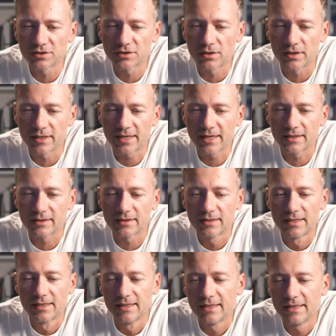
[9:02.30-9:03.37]
it's going to get.
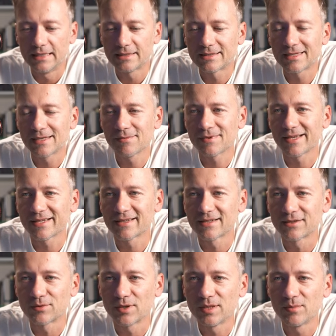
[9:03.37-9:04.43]
It seems like
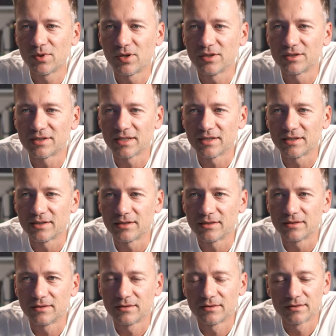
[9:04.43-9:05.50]
the green ball is at a